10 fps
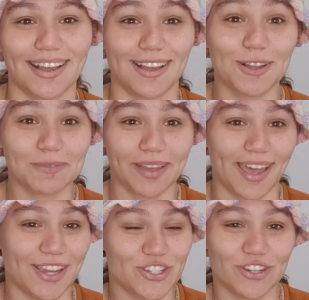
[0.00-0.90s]
I
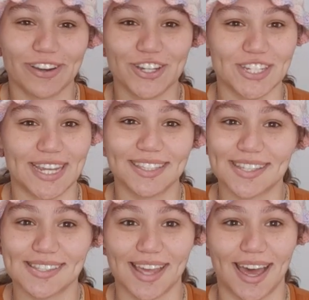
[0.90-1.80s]
actually crocheted
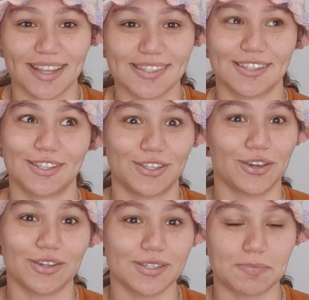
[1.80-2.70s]
this hat
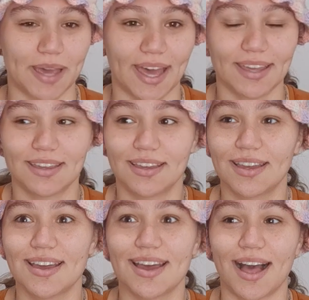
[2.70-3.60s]
years back.
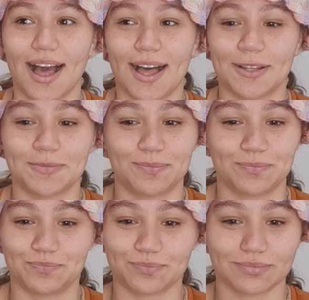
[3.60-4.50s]
I
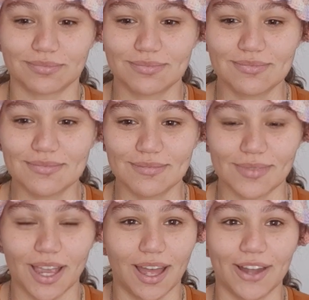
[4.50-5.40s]
don't
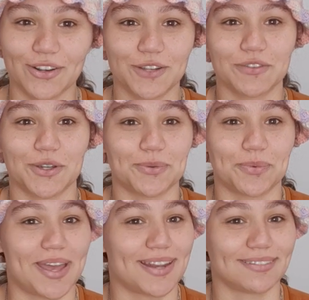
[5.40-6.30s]
even know
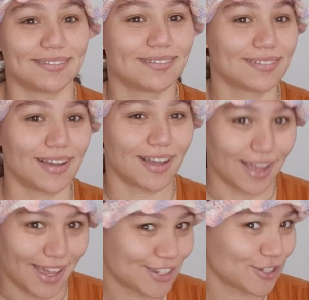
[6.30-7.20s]
when
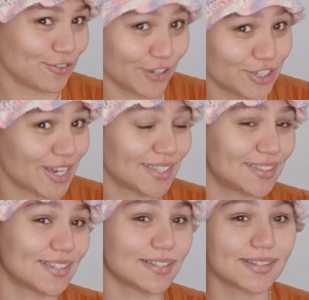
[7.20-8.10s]
I actually
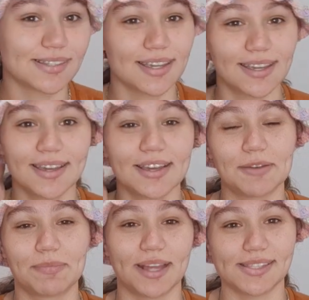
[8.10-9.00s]
crocheted this,
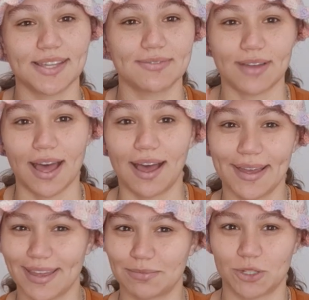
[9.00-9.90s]
but if
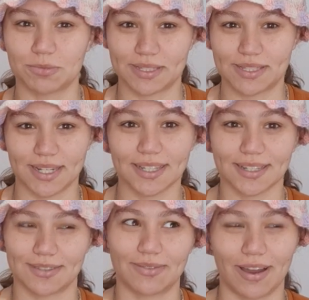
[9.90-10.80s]
I am not
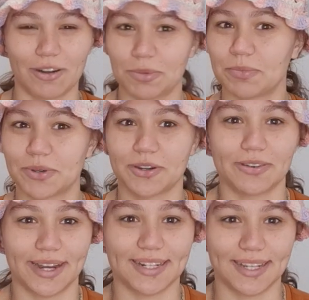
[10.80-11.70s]
mistaken, if I remember
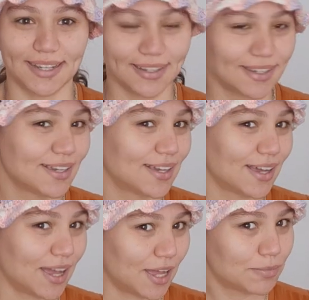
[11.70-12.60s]
correctly,
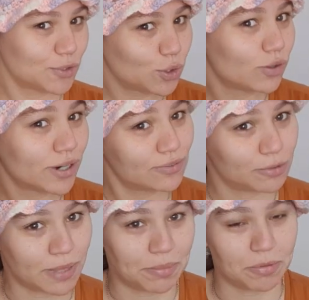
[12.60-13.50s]
Laura
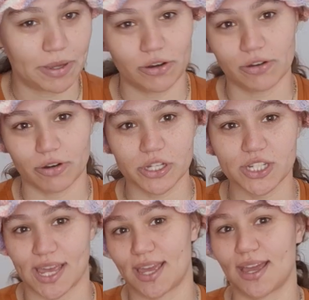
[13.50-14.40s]
from Happyberry
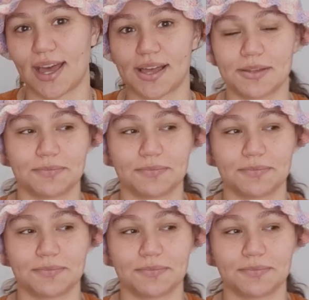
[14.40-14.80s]
Crochet